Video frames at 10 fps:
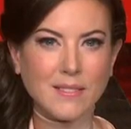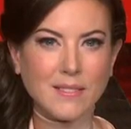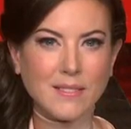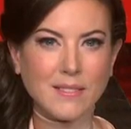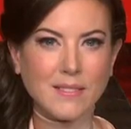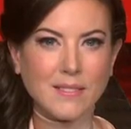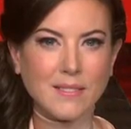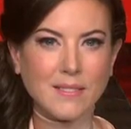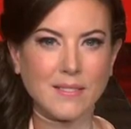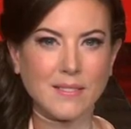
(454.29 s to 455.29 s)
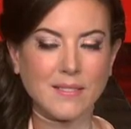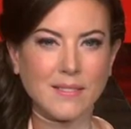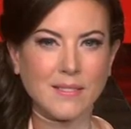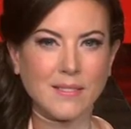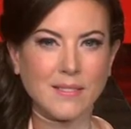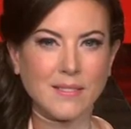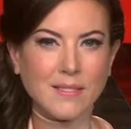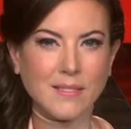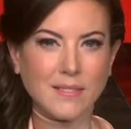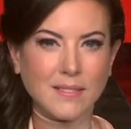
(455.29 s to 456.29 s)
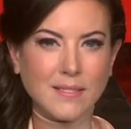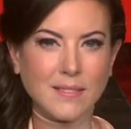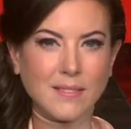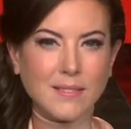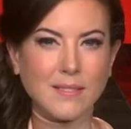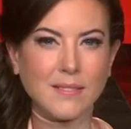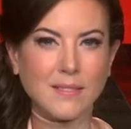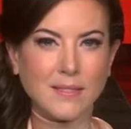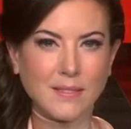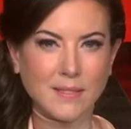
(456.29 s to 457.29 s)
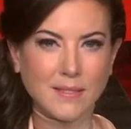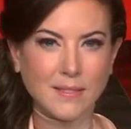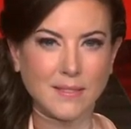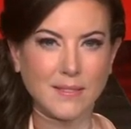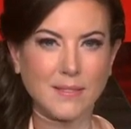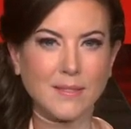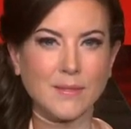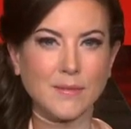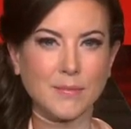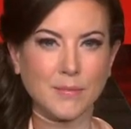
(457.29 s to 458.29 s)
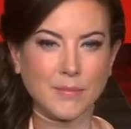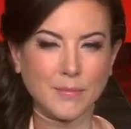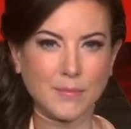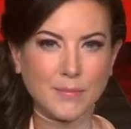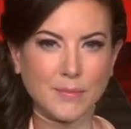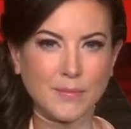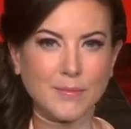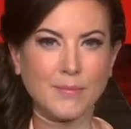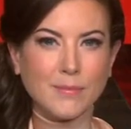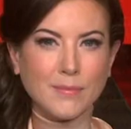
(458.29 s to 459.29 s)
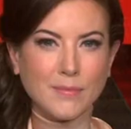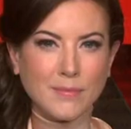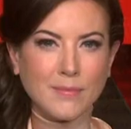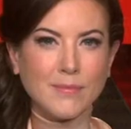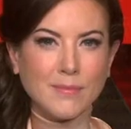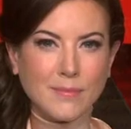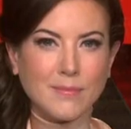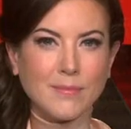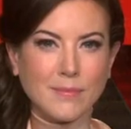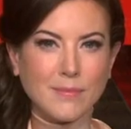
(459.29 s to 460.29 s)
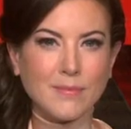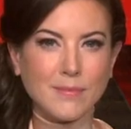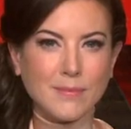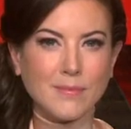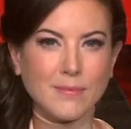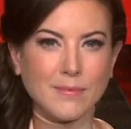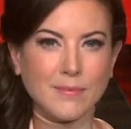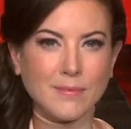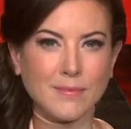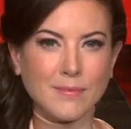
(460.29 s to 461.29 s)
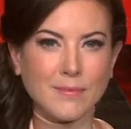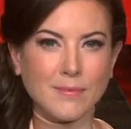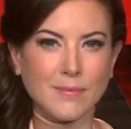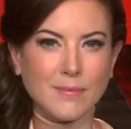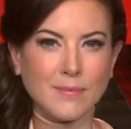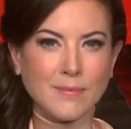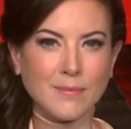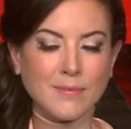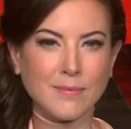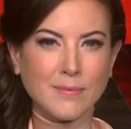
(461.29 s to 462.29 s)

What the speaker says: [no speech]